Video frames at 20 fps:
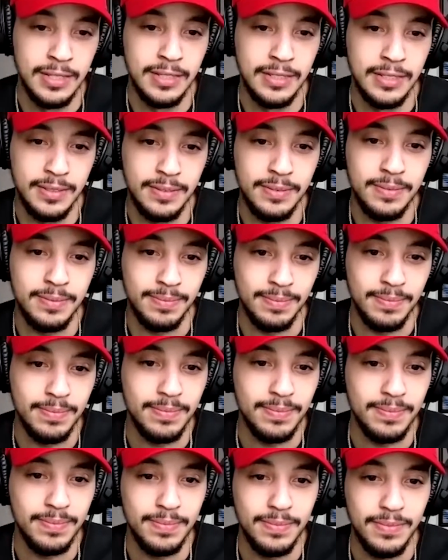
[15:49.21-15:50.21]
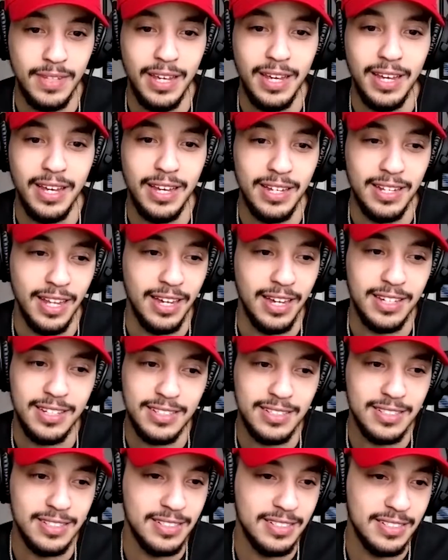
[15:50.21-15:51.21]
5 people allowed.
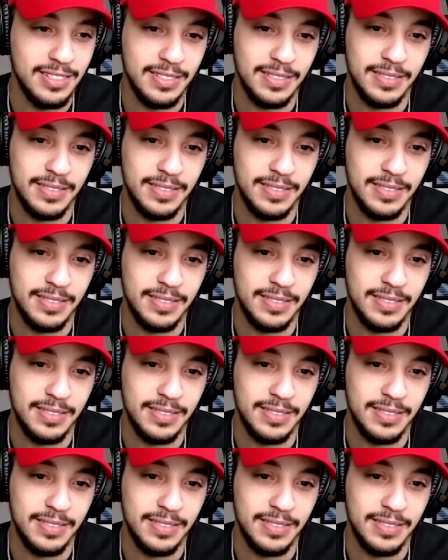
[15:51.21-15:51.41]
Sitting out there in the